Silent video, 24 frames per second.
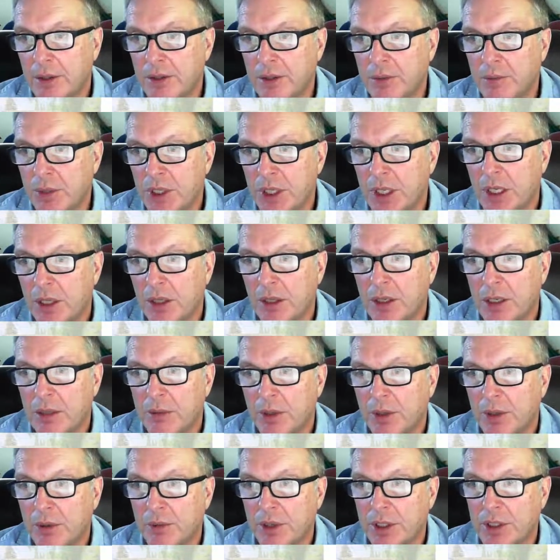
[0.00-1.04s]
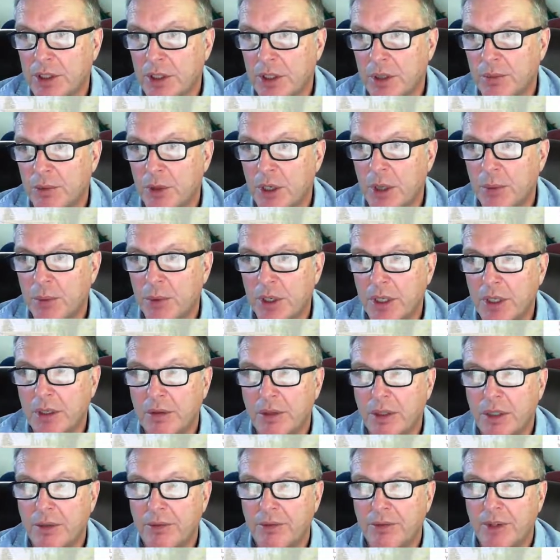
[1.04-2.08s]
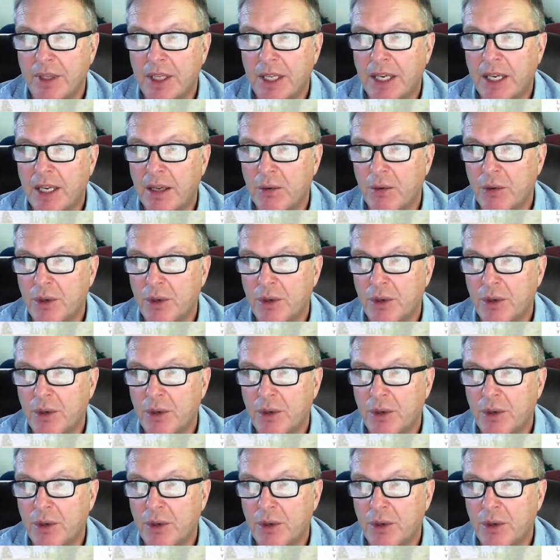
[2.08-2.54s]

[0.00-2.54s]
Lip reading: and it tells me a lot about the rest of the property.